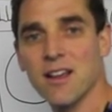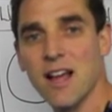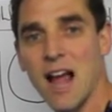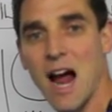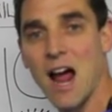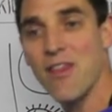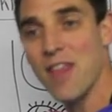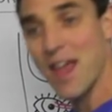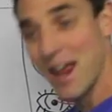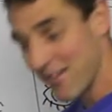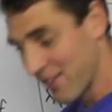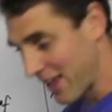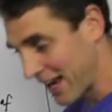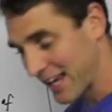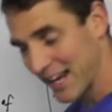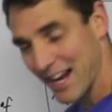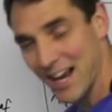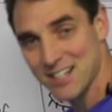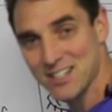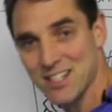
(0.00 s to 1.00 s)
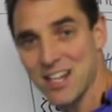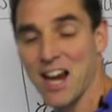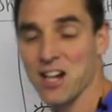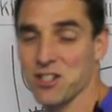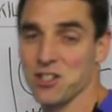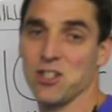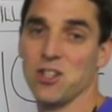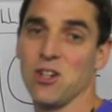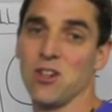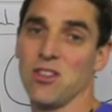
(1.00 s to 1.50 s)
and then they can actually
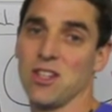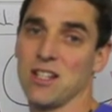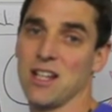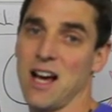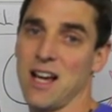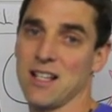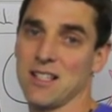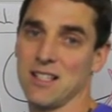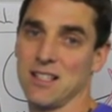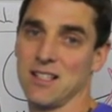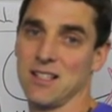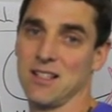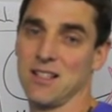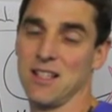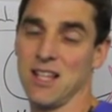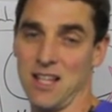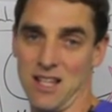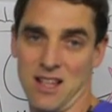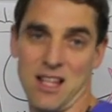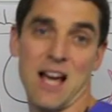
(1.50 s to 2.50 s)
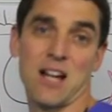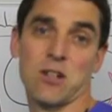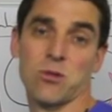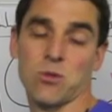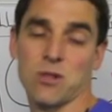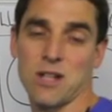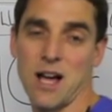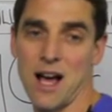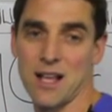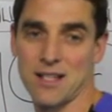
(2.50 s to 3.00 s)
execute the task, the actual
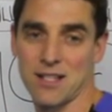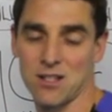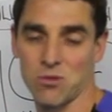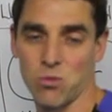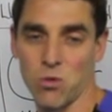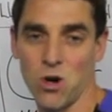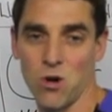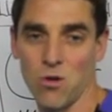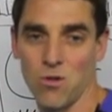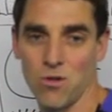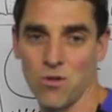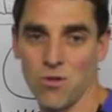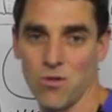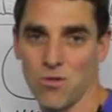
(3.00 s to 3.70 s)
task as well.